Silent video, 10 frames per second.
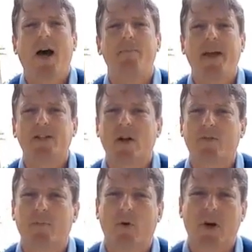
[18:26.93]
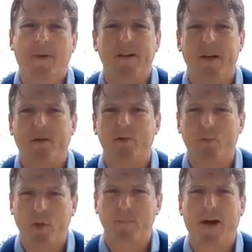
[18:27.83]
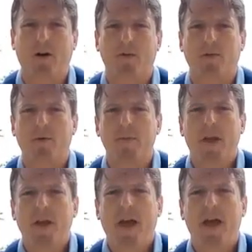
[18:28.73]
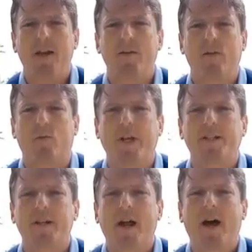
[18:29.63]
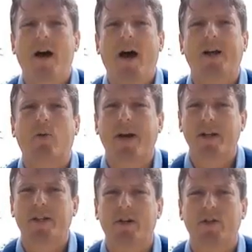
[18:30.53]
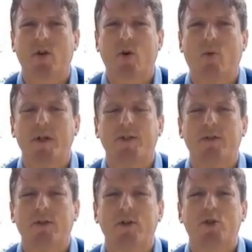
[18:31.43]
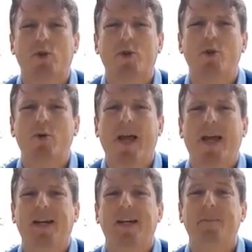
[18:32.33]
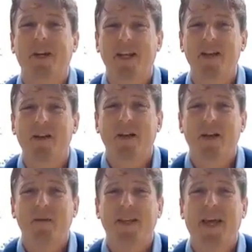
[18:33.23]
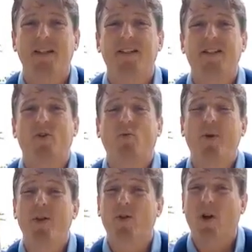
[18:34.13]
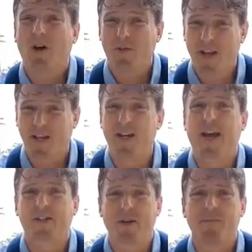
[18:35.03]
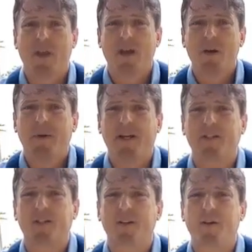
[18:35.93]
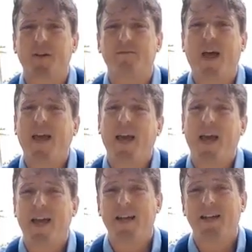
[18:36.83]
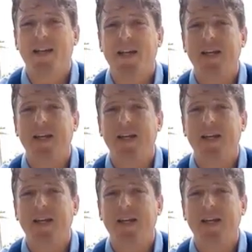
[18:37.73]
I based it off a program I did that was really powerful. And the reason I created Insider Circle was true anonymity, yet still real, authentic connection. Because AA,